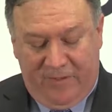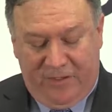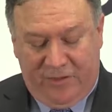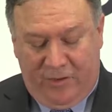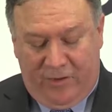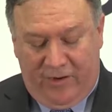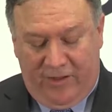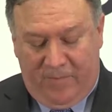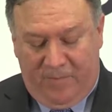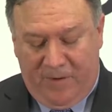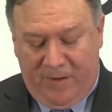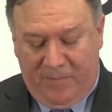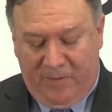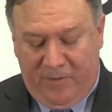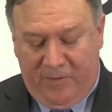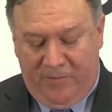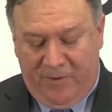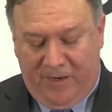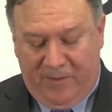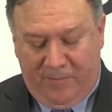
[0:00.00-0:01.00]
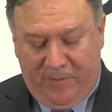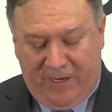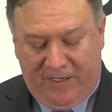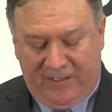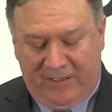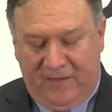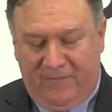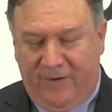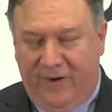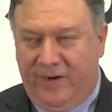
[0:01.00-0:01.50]
majority of the people who had been
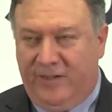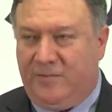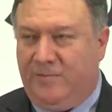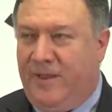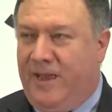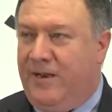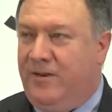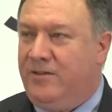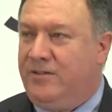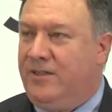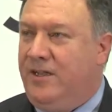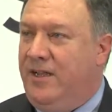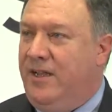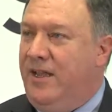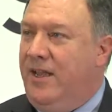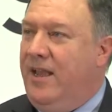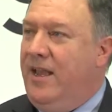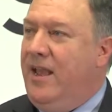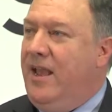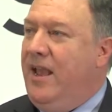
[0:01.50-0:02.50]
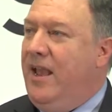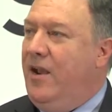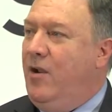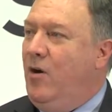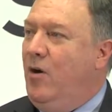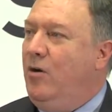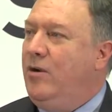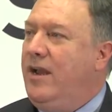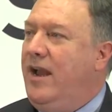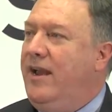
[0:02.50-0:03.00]
oppressed in various manners, and
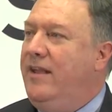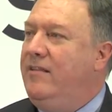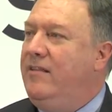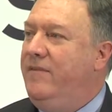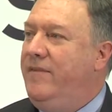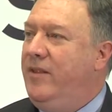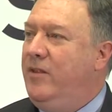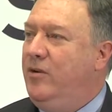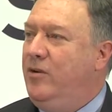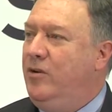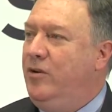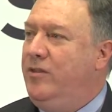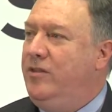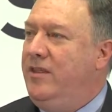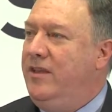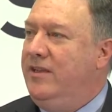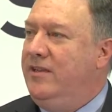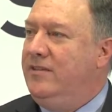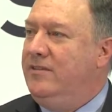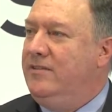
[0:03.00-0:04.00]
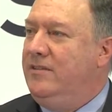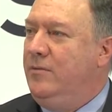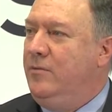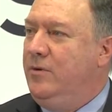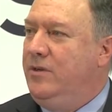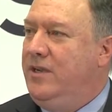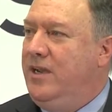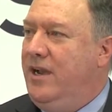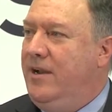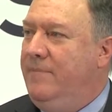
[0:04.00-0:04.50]
all kinds of other good things that
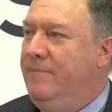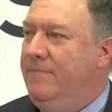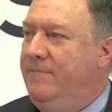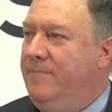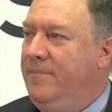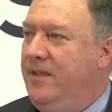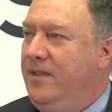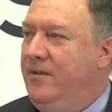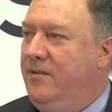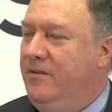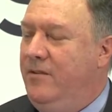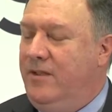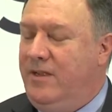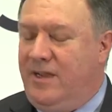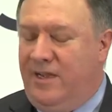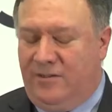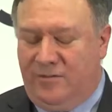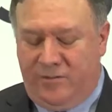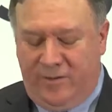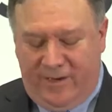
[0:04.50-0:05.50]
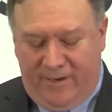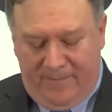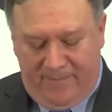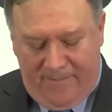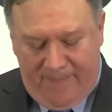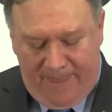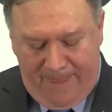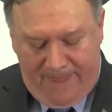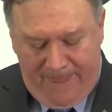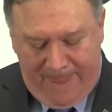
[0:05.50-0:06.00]
would come to the country.
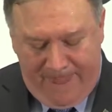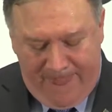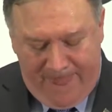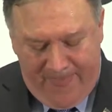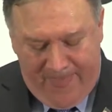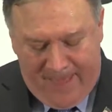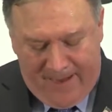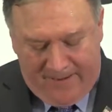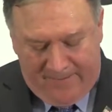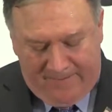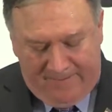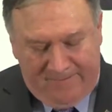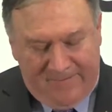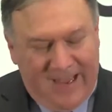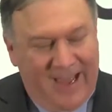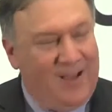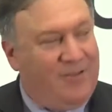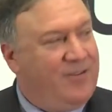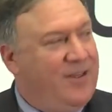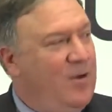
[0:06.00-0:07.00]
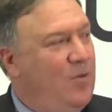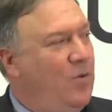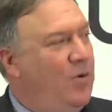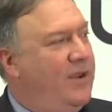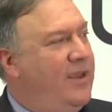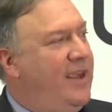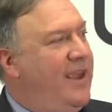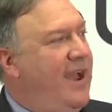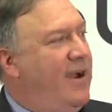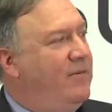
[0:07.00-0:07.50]
How's that
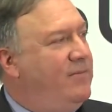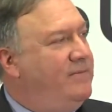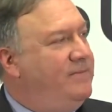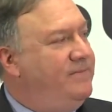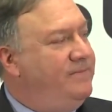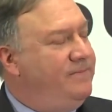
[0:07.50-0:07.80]
working out?